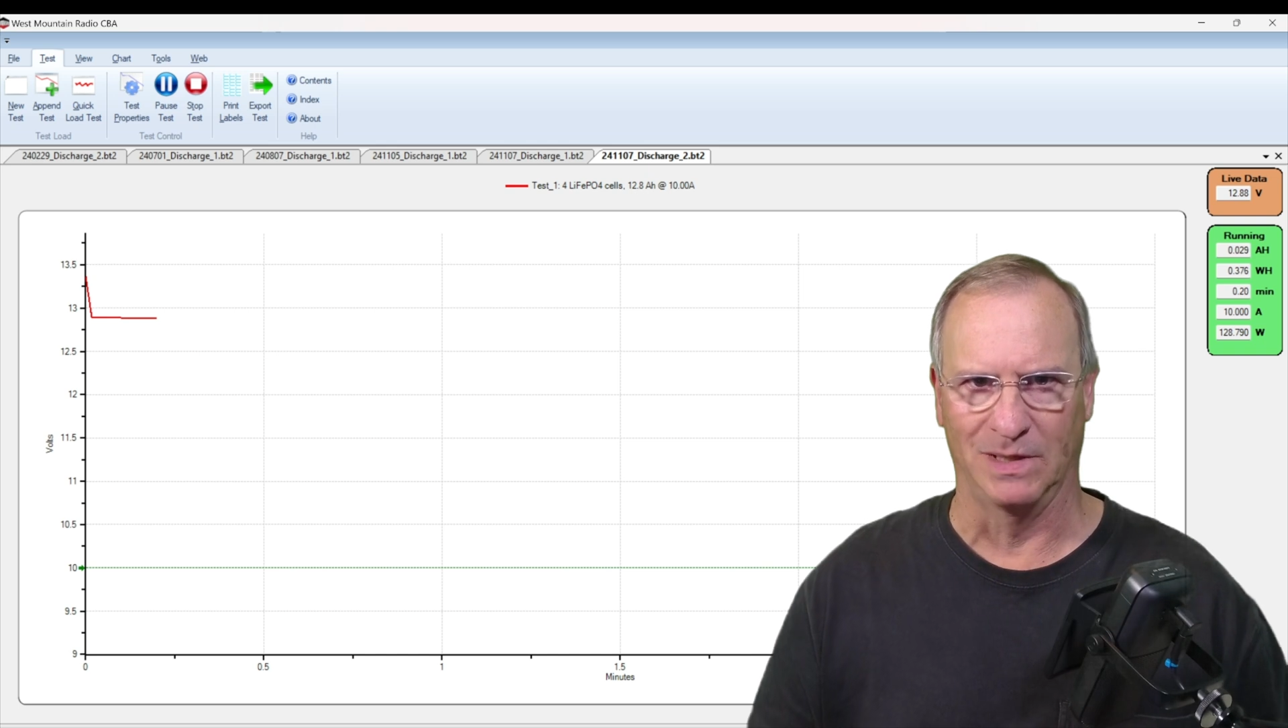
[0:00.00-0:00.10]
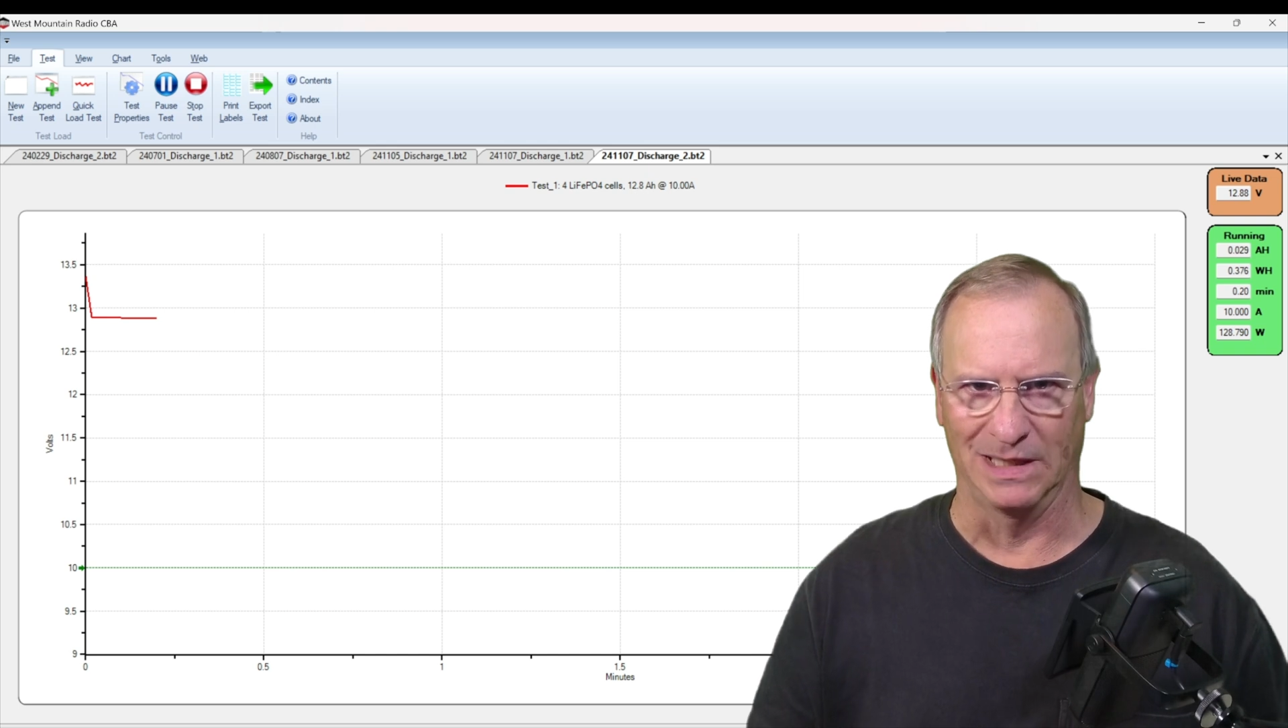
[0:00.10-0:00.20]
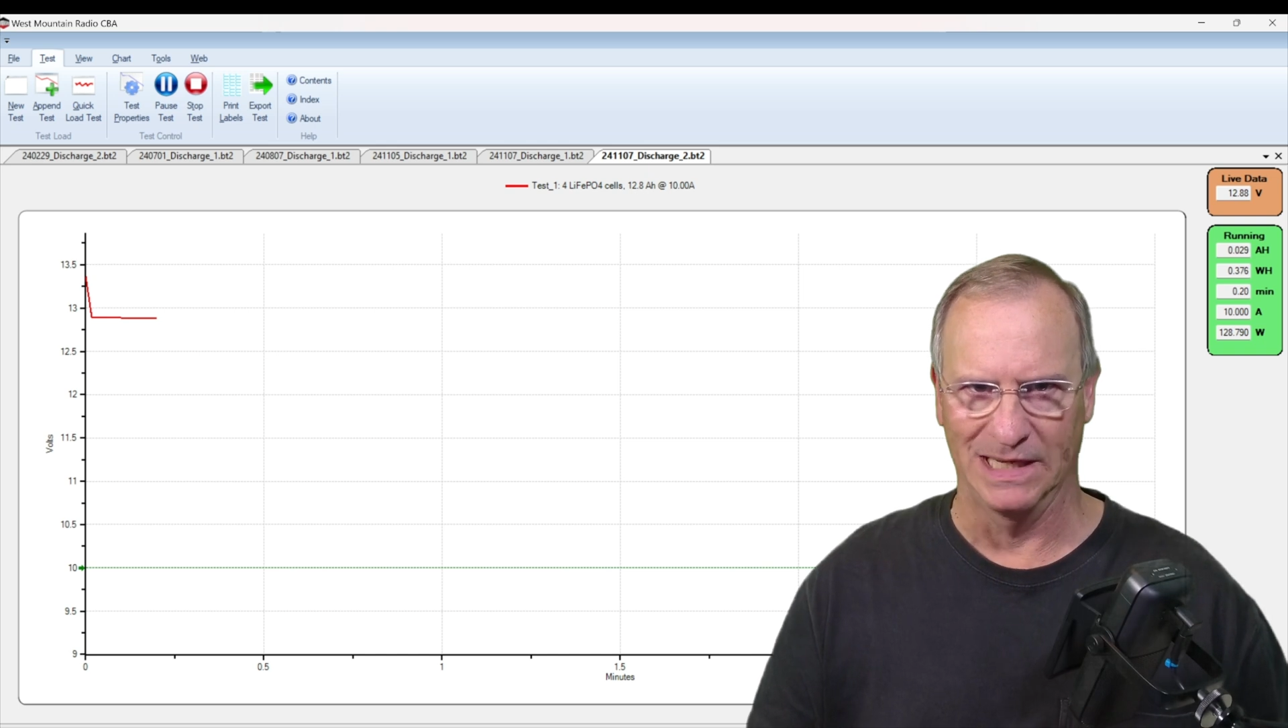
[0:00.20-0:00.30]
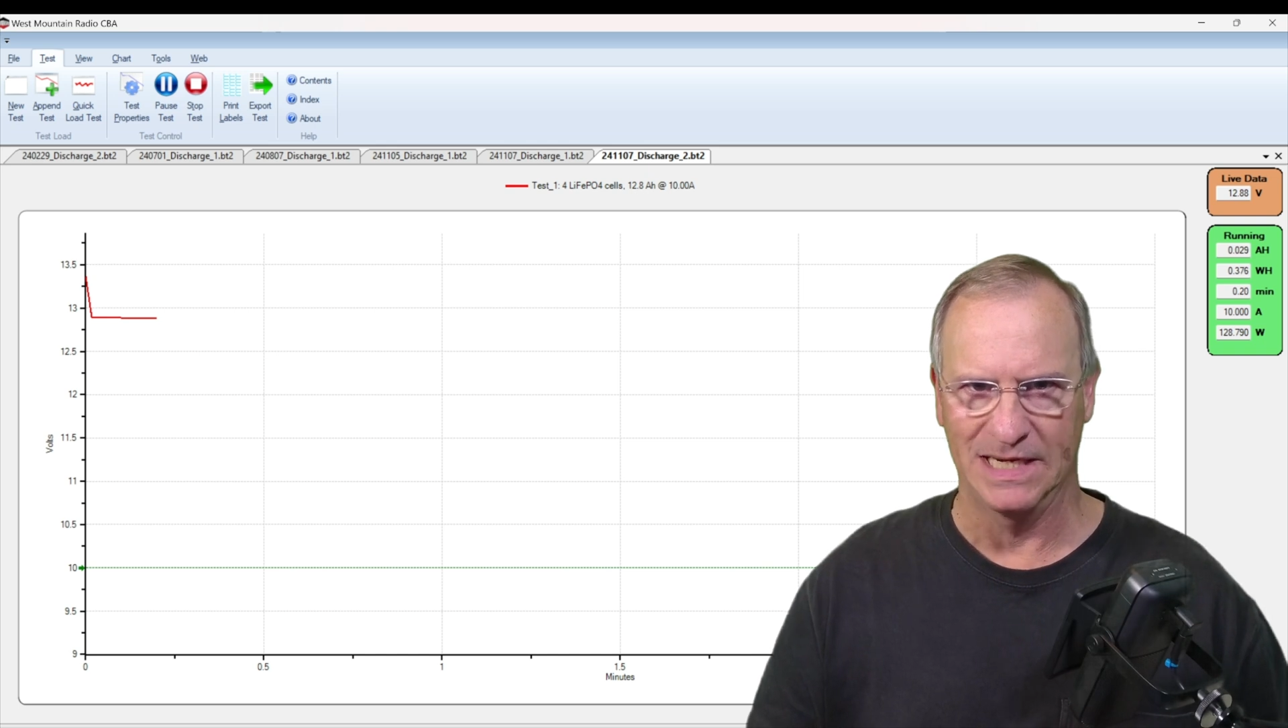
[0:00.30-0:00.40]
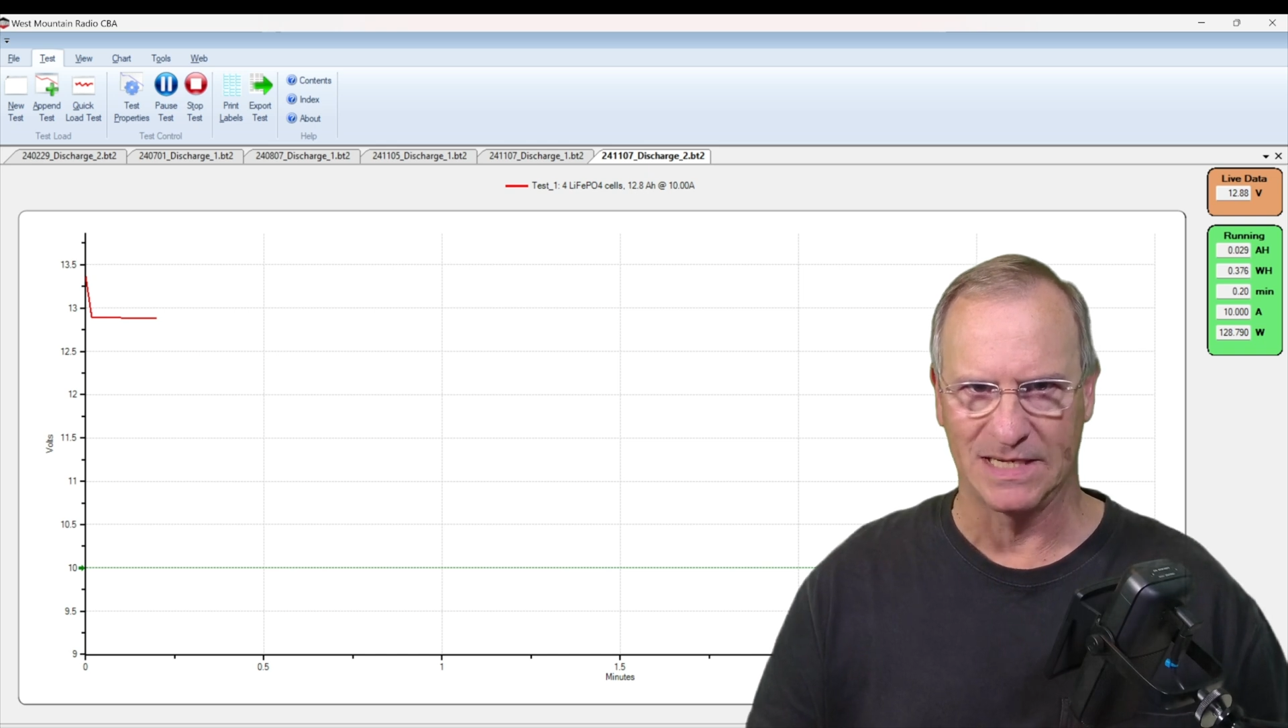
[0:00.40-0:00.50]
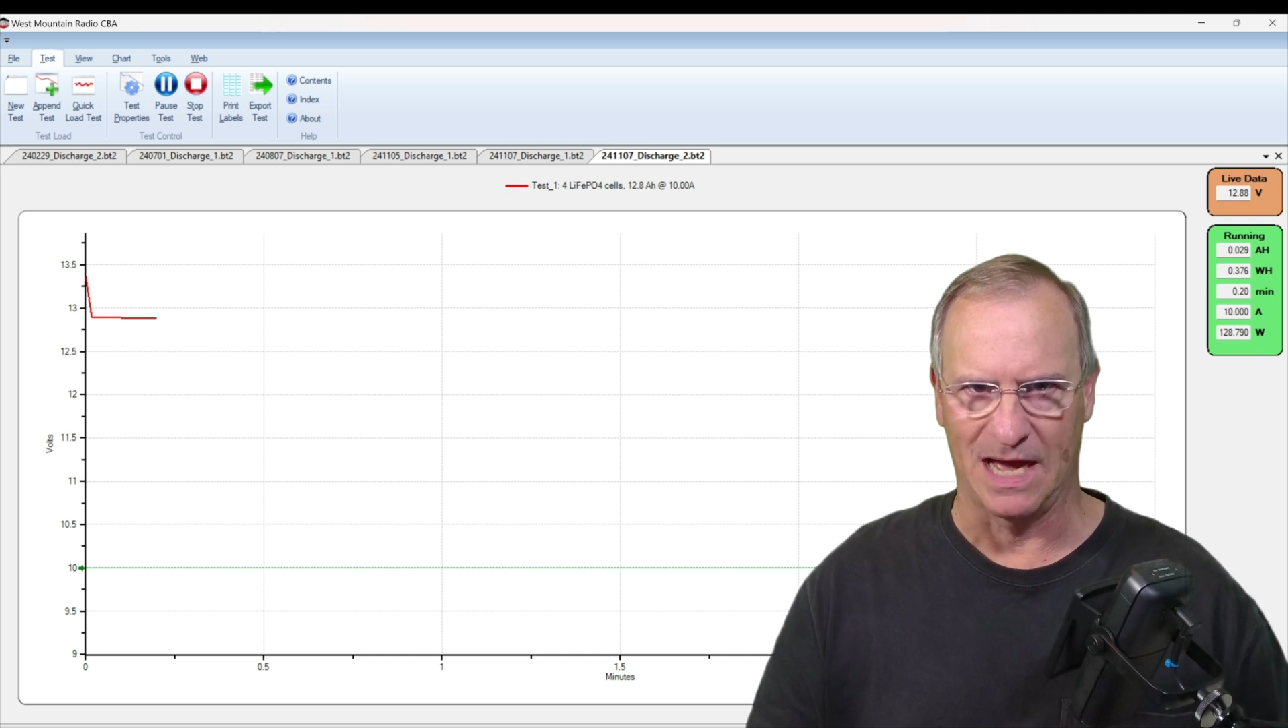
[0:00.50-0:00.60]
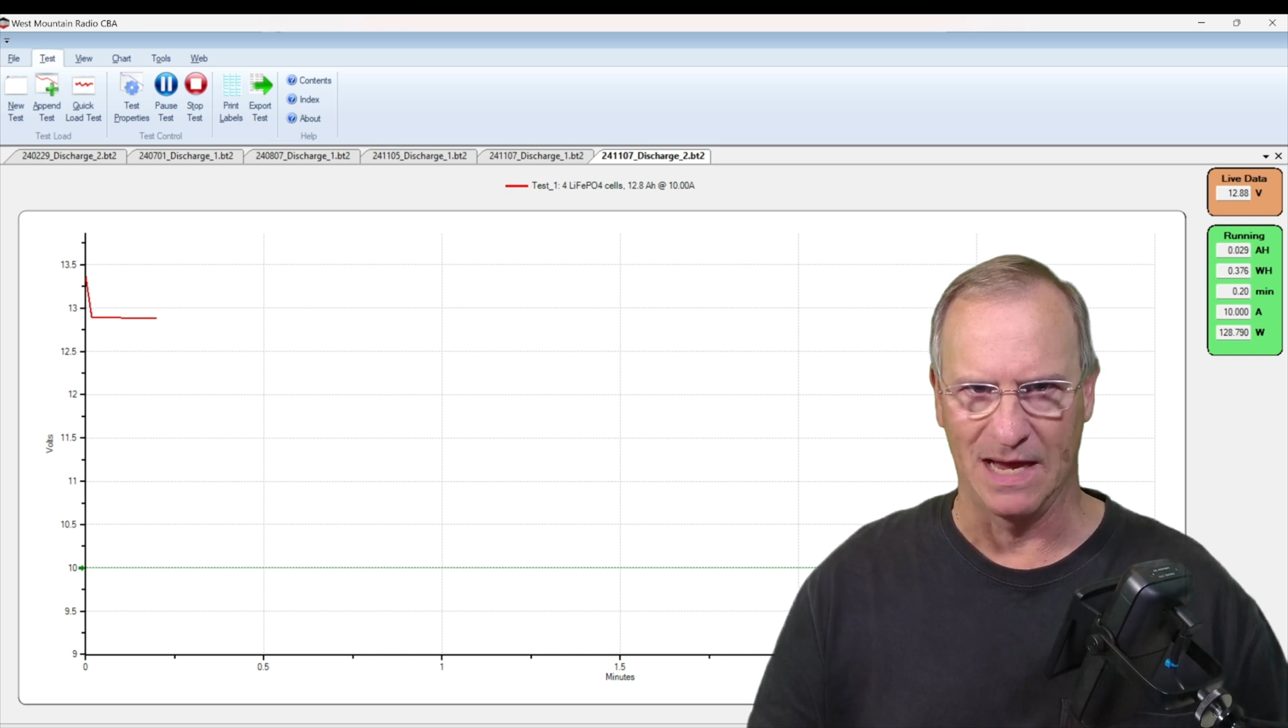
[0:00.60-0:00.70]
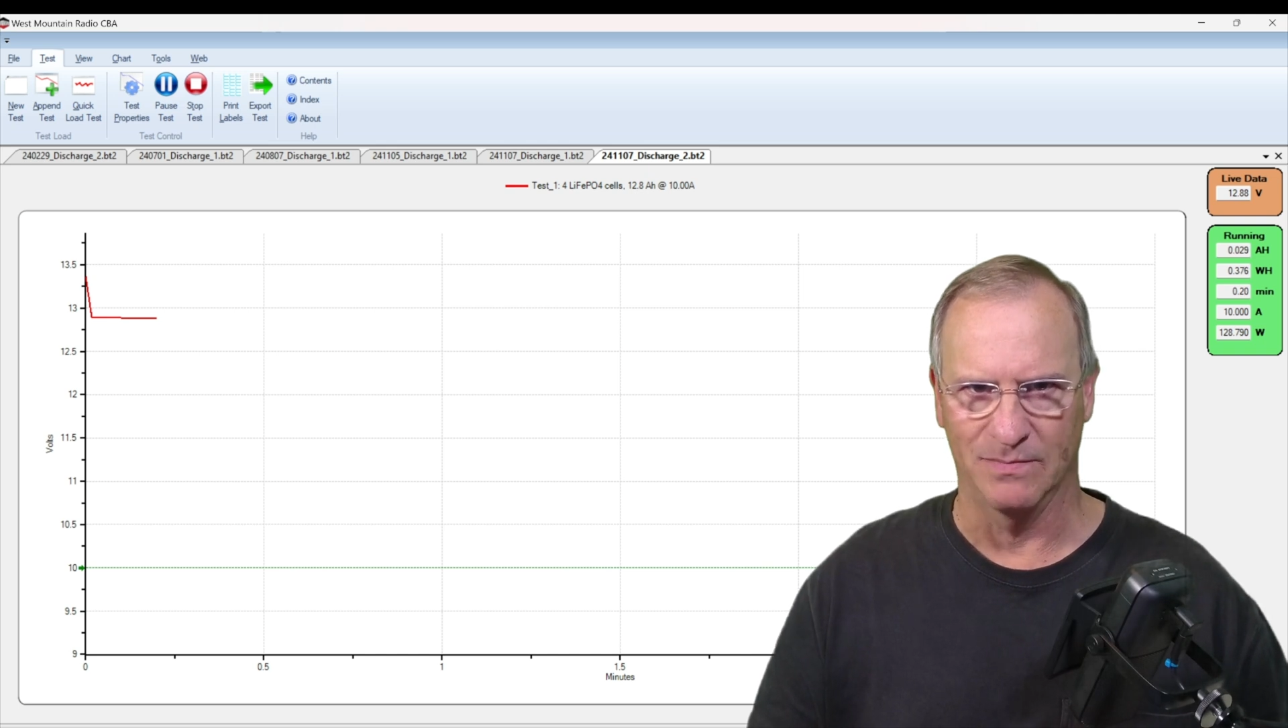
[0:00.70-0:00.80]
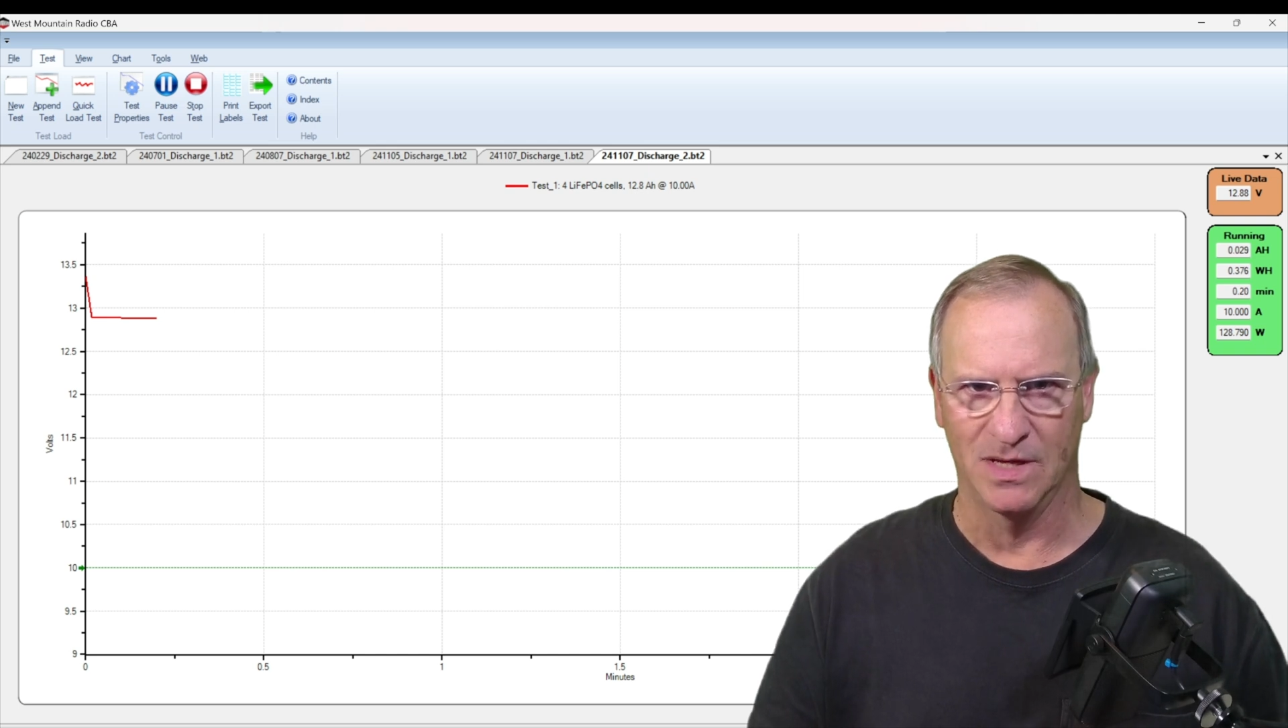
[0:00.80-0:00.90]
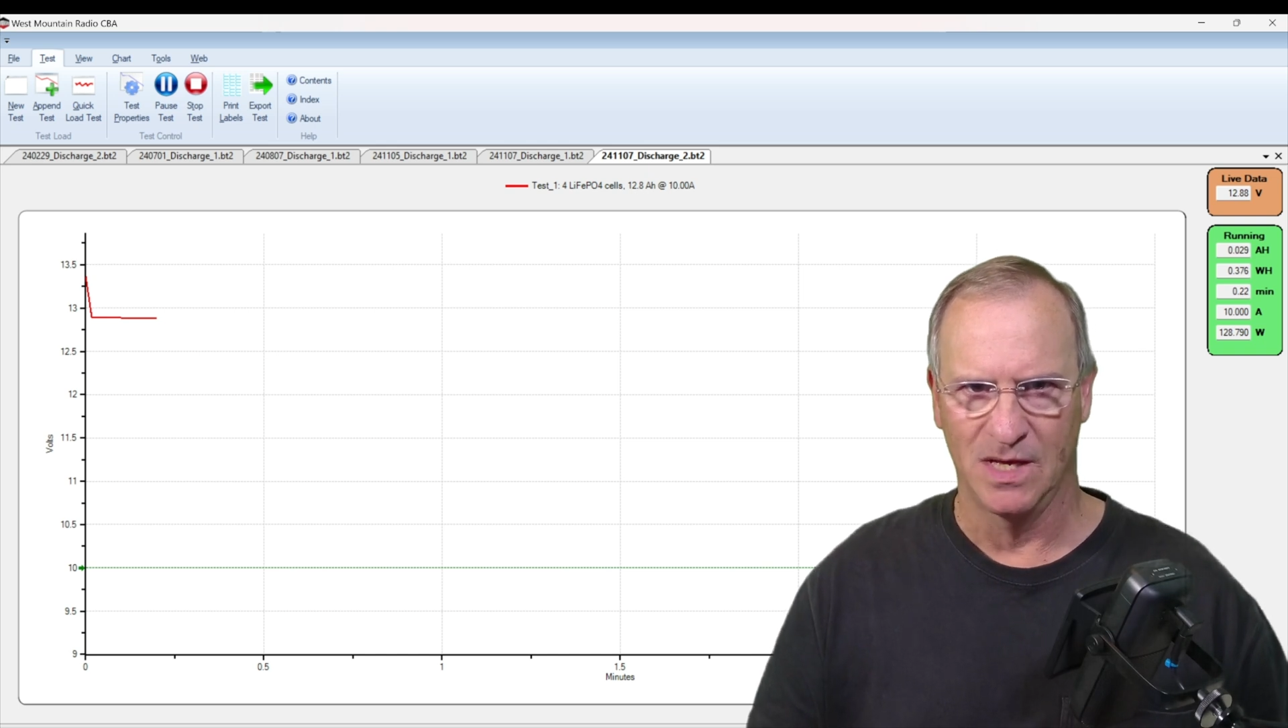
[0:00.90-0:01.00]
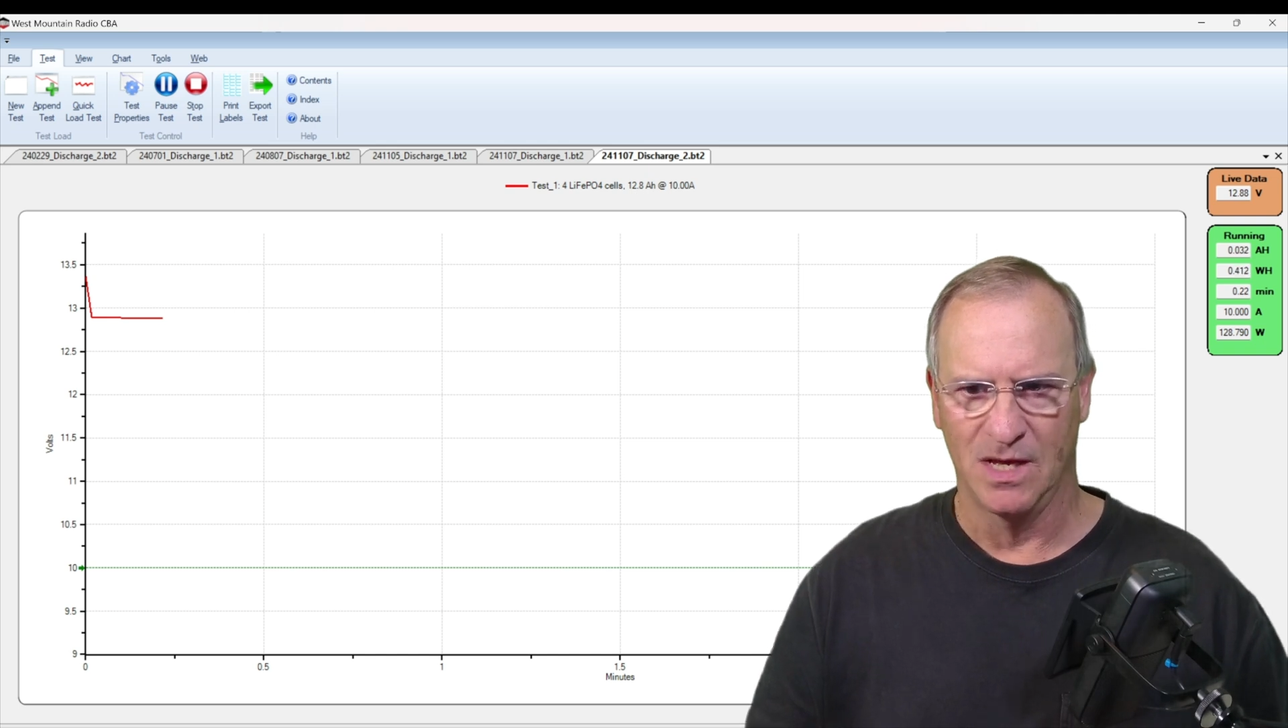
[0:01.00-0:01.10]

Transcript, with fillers: LiTime?